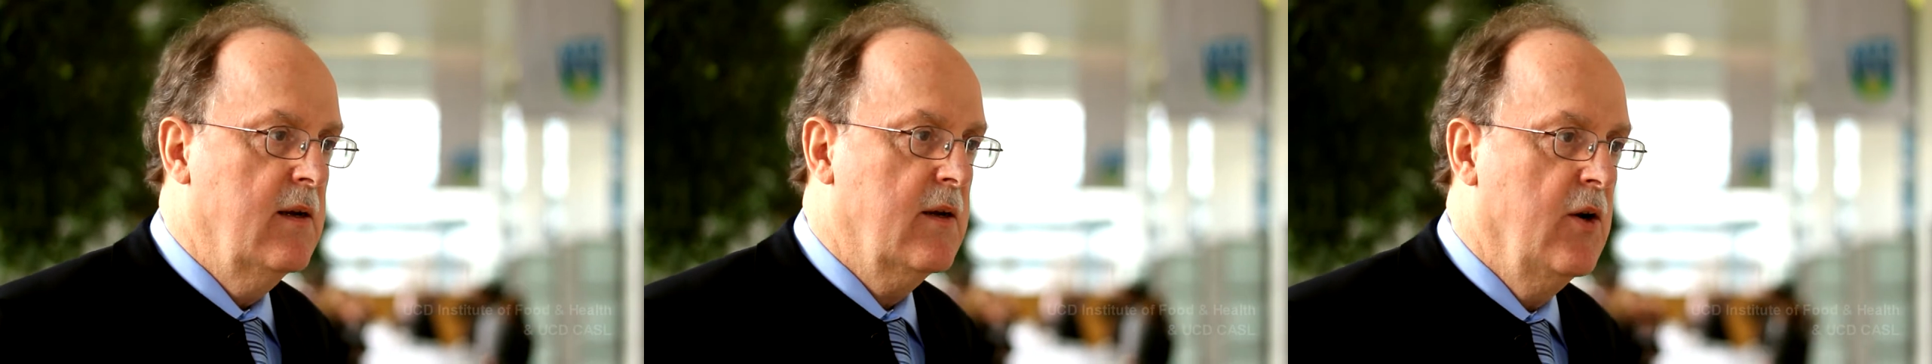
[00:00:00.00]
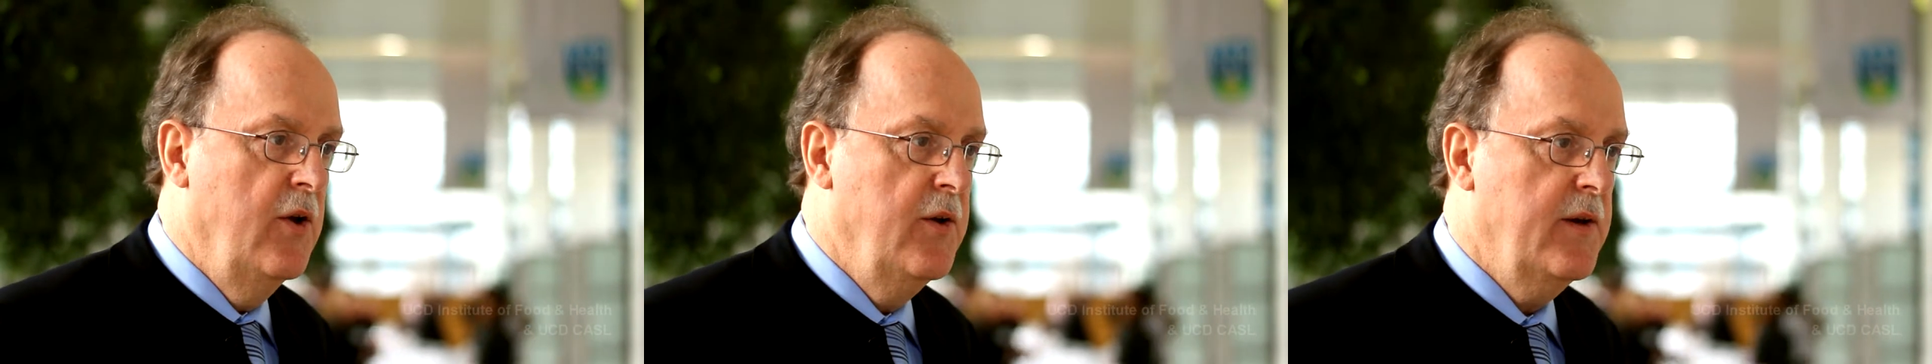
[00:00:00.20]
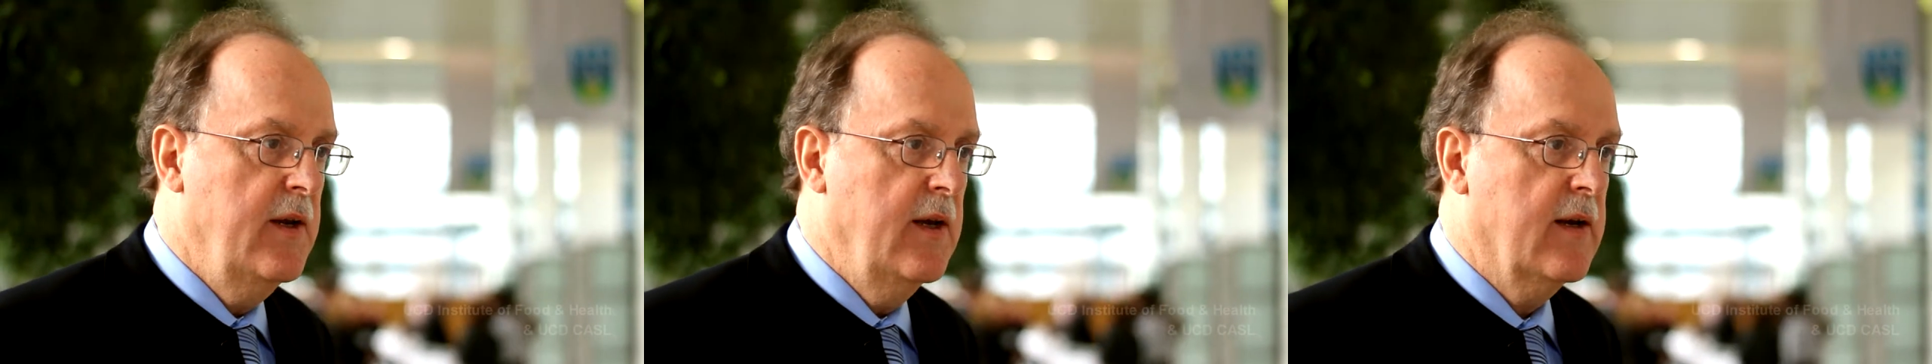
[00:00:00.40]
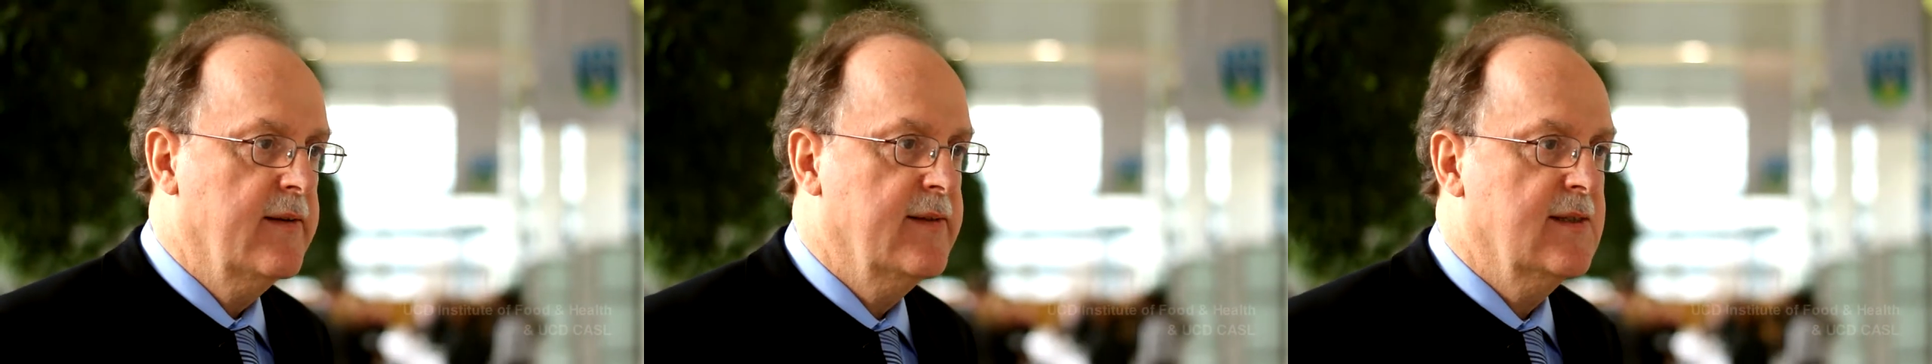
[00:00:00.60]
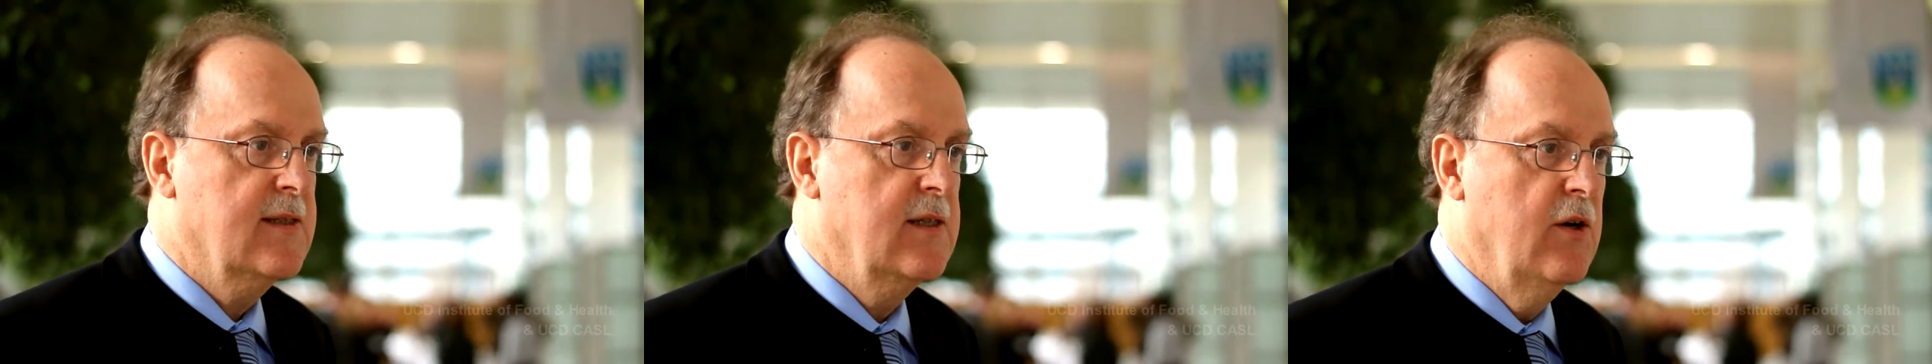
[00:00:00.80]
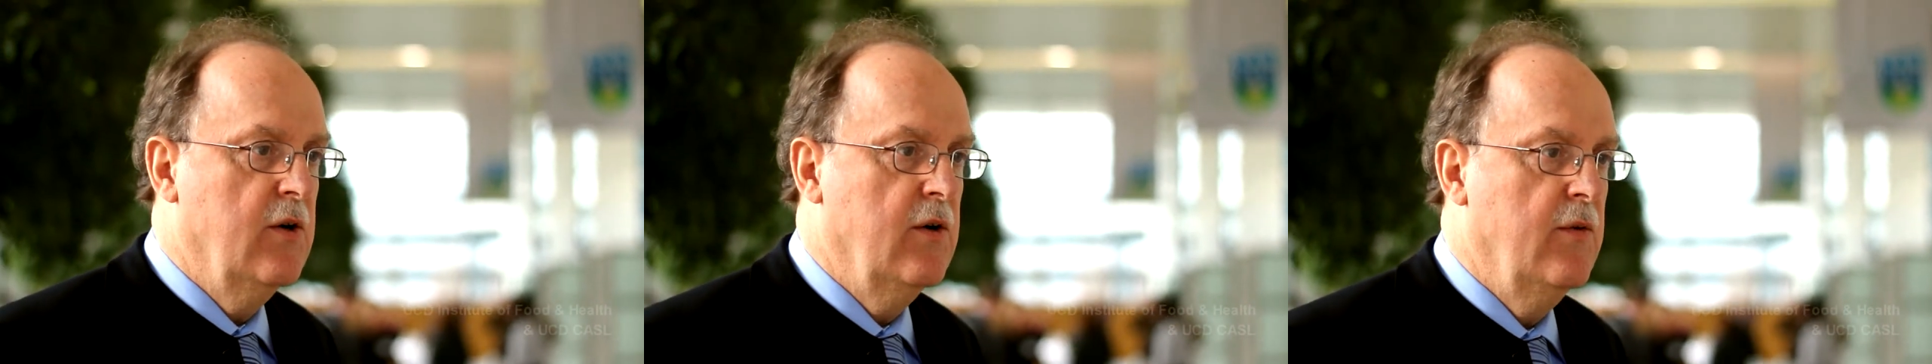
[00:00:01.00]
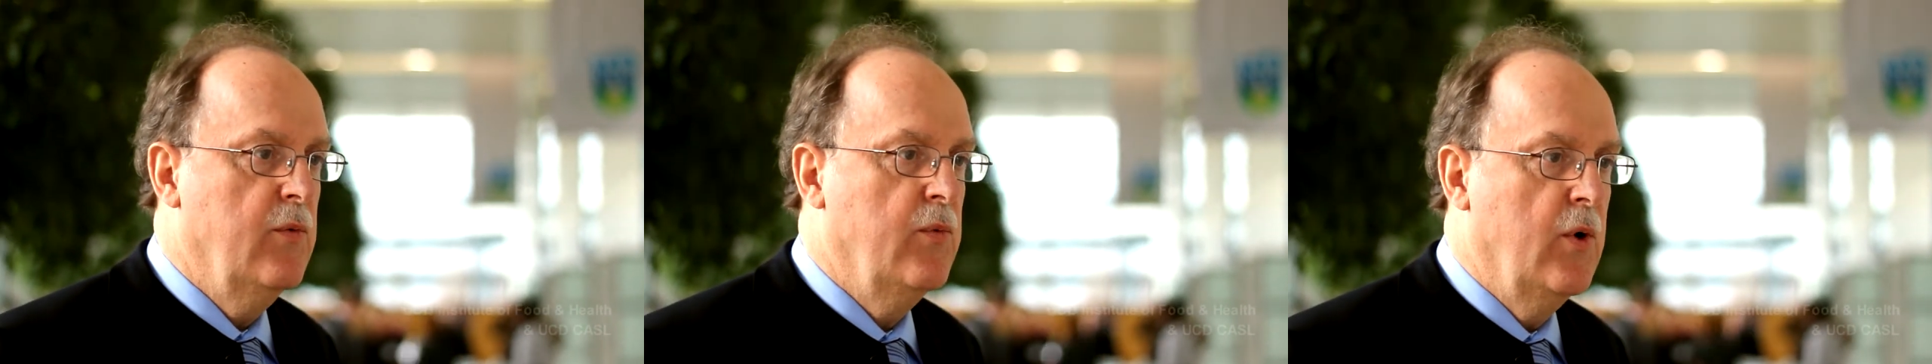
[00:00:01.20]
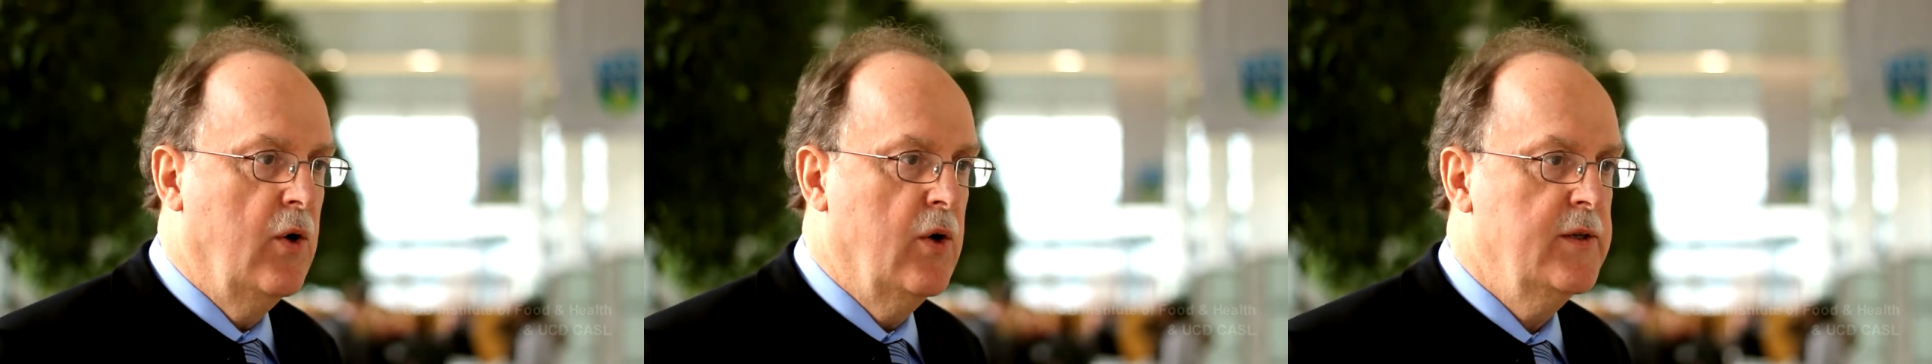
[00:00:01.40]
context, so
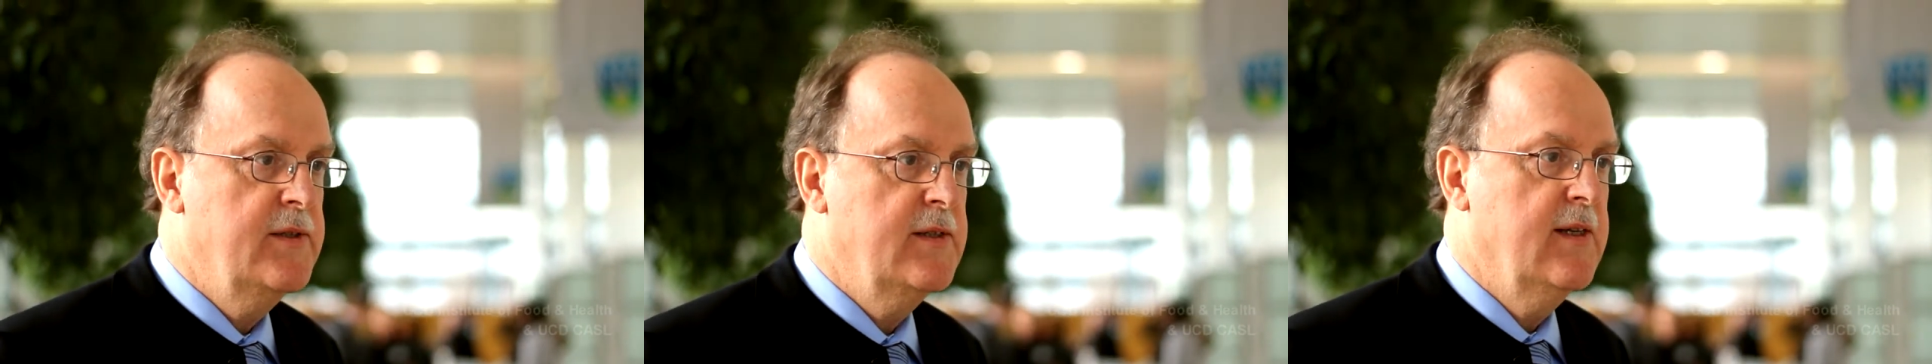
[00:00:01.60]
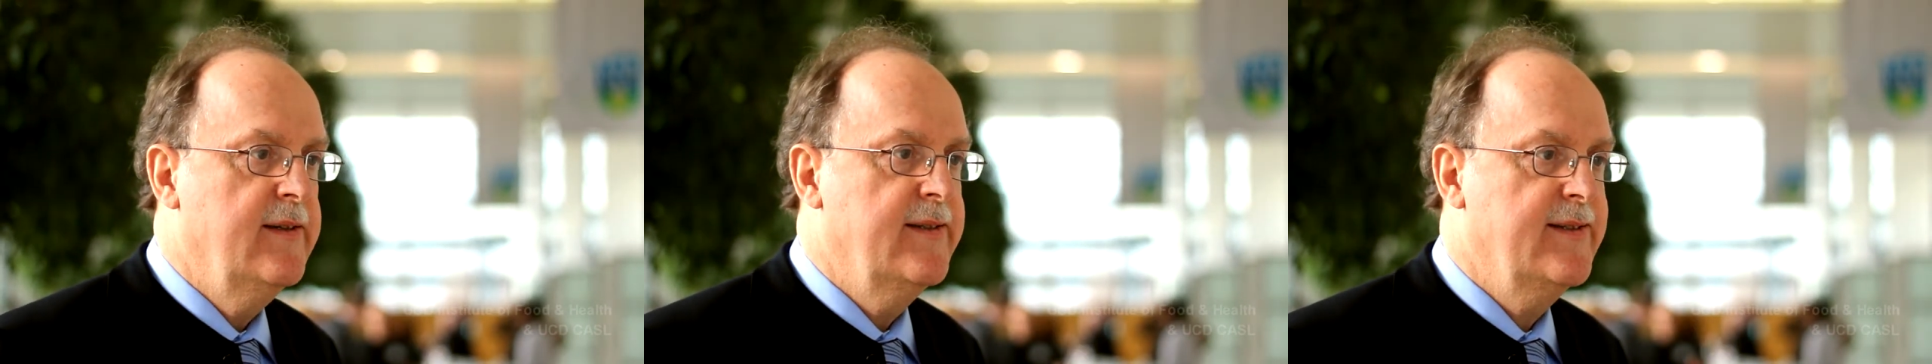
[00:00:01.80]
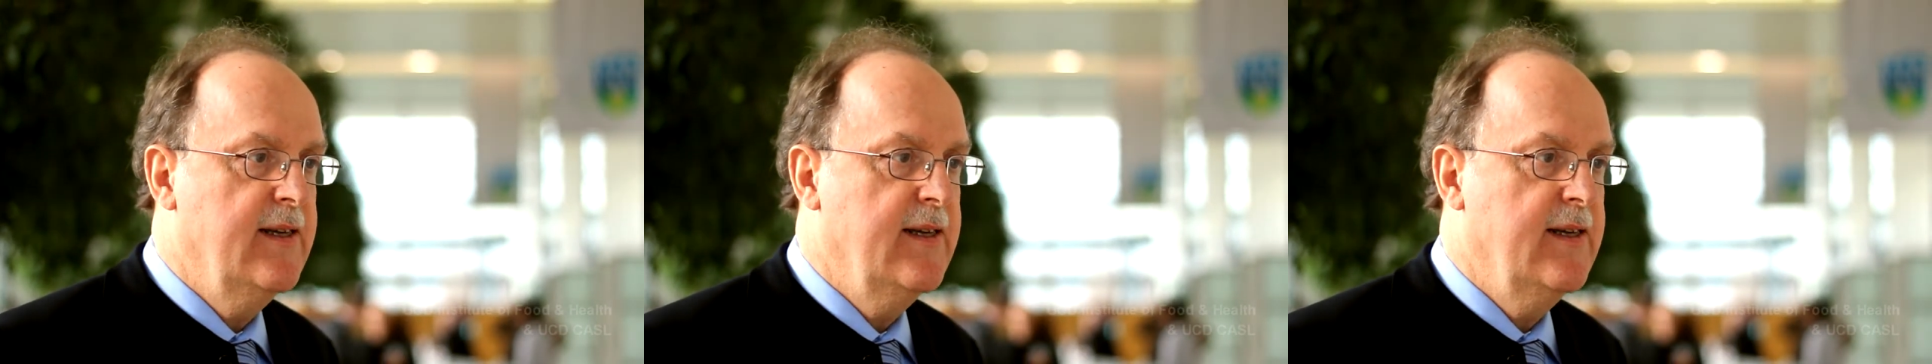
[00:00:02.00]
wars,